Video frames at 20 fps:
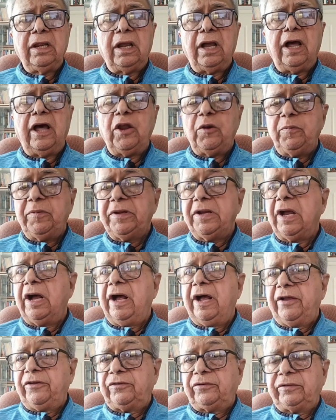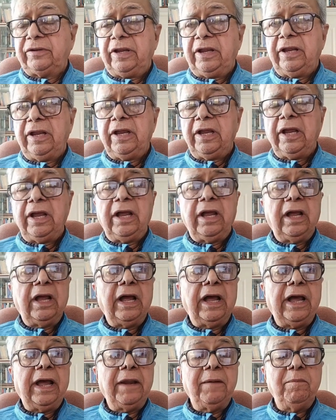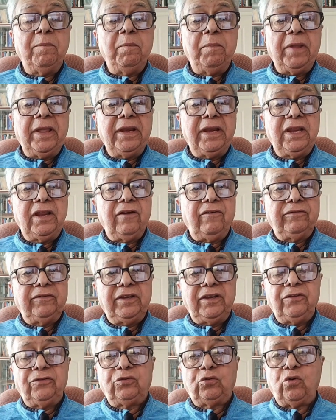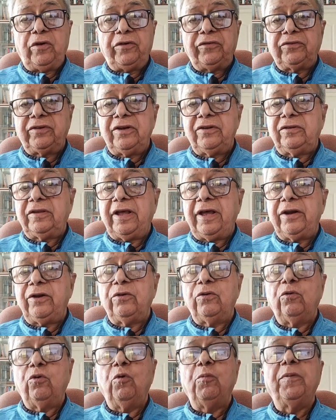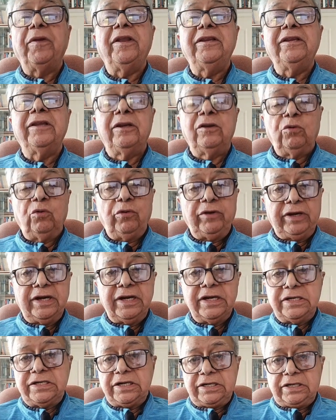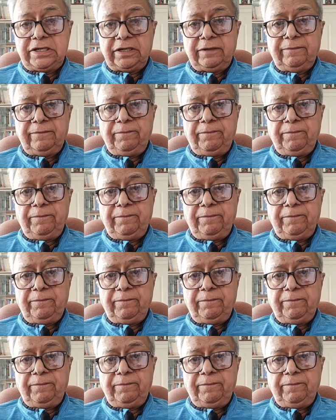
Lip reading: are being asked. And many of these questions are opinion oriented.